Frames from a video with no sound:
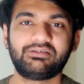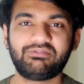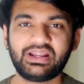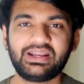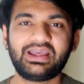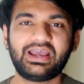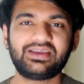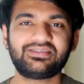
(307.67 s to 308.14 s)

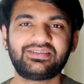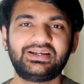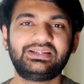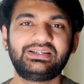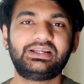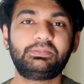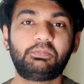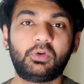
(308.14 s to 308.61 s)
When I
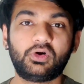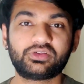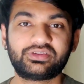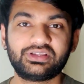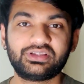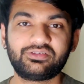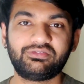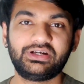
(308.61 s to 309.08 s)
said that
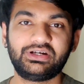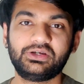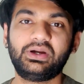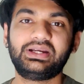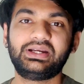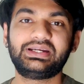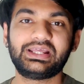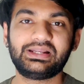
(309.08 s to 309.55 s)
pause this
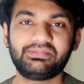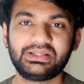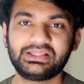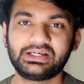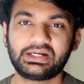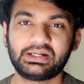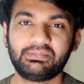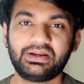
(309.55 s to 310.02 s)
video and tell
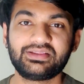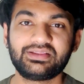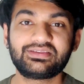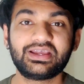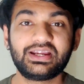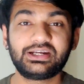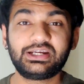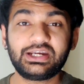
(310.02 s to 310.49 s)
me in the
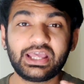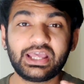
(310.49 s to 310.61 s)
comments,